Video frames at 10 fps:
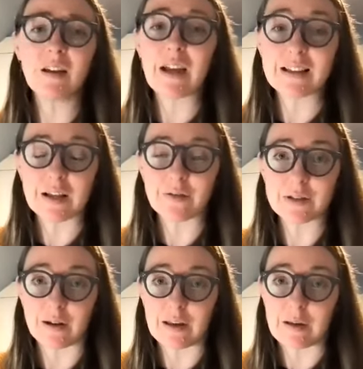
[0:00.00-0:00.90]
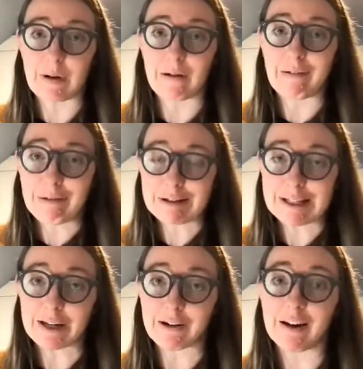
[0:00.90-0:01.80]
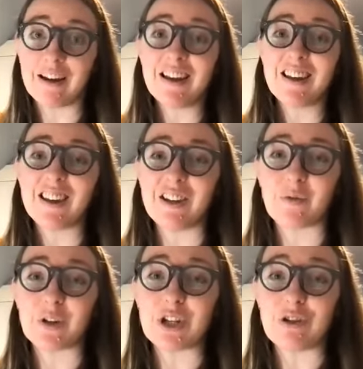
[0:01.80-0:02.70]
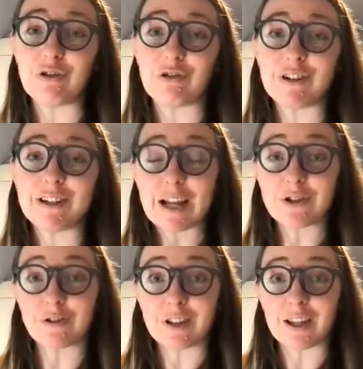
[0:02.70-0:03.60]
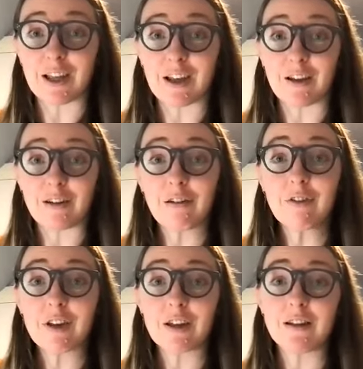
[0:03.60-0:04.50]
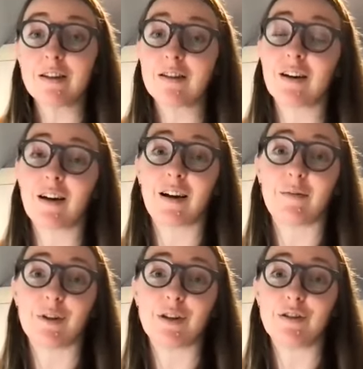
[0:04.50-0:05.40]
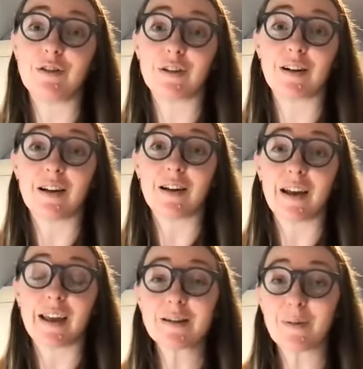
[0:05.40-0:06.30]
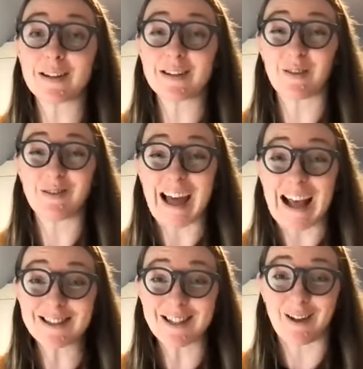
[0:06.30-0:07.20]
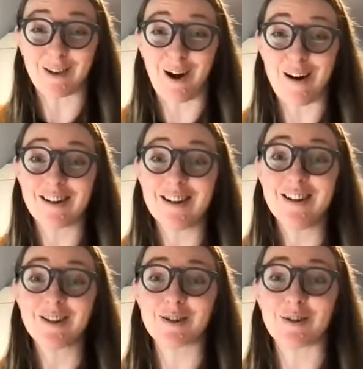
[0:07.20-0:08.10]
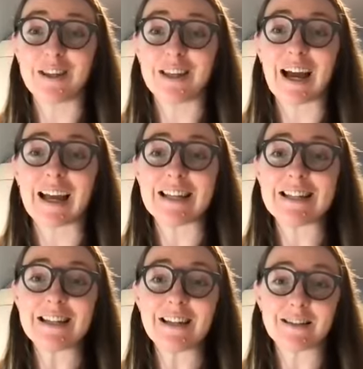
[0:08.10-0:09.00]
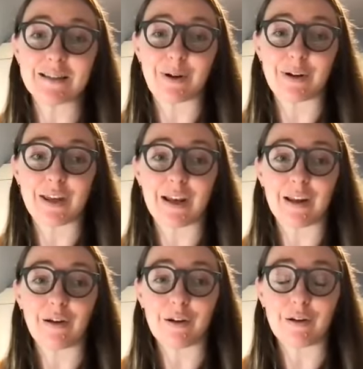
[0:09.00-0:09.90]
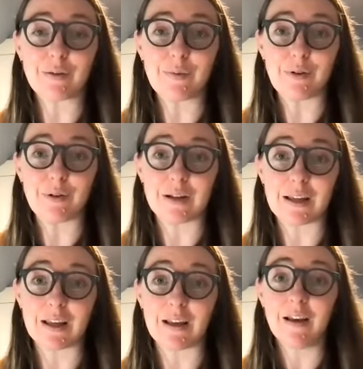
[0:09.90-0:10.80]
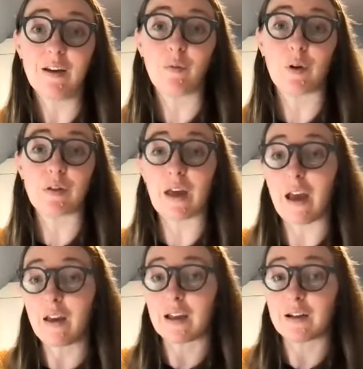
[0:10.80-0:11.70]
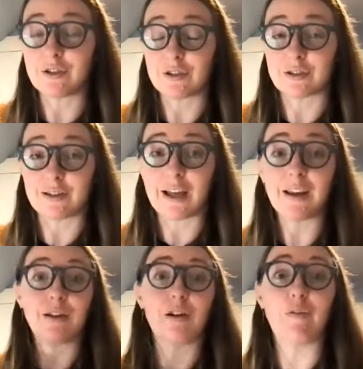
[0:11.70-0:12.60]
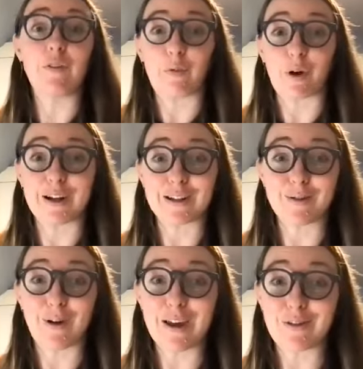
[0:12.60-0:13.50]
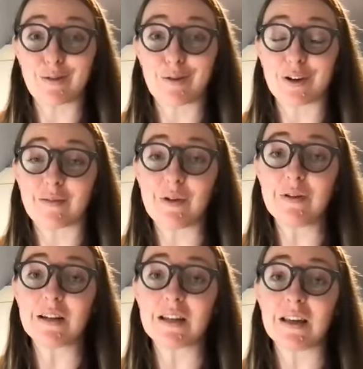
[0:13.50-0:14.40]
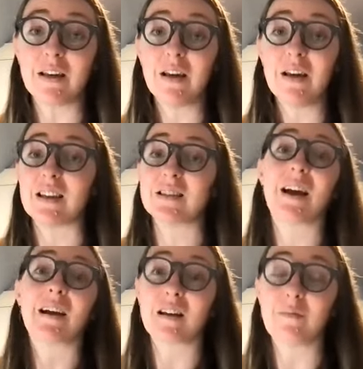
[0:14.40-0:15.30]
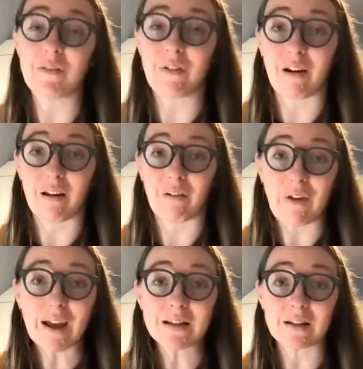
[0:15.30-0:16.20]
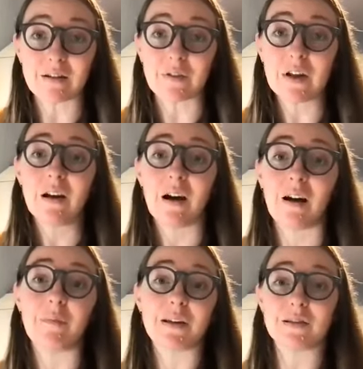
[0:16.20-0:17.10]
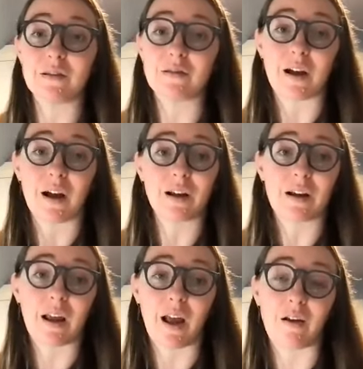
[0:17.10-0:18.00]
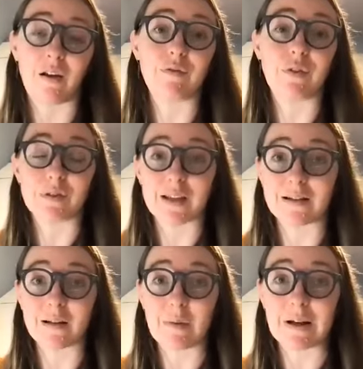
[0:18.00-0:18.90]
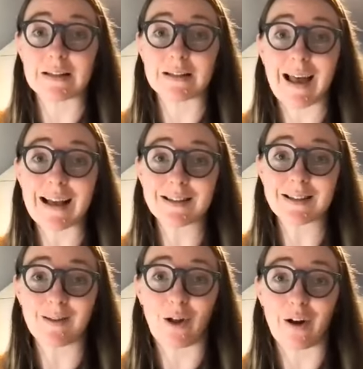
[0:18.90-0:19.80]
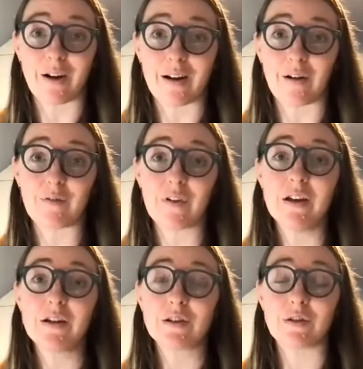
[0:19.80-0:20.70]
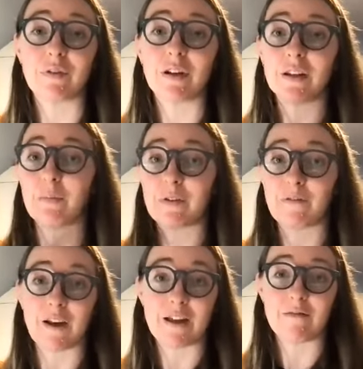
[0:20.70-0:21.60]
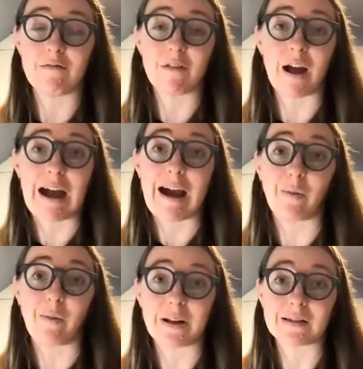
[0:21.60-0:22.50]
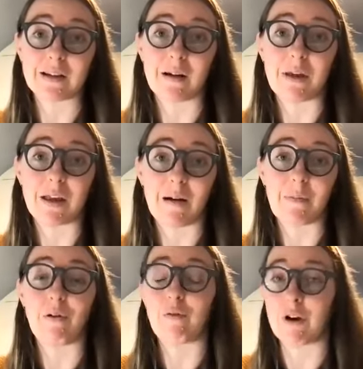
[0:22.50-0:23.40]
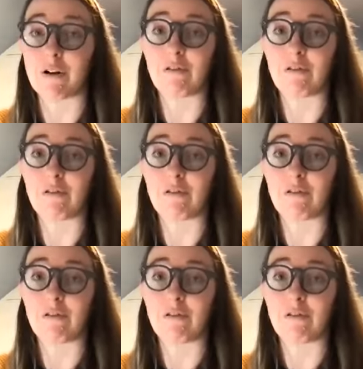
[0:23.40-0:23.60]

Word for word: as I was talking about earlier, you know, when you naturally get COVID, um, your antibodies don't last that long. So the ideas about getting herd immunity with it just letting COVID work its way through the community is not going to be very effective um, because you're not going to have those antibodies lasting long enough to really prevent uh, outbreaks coming up over and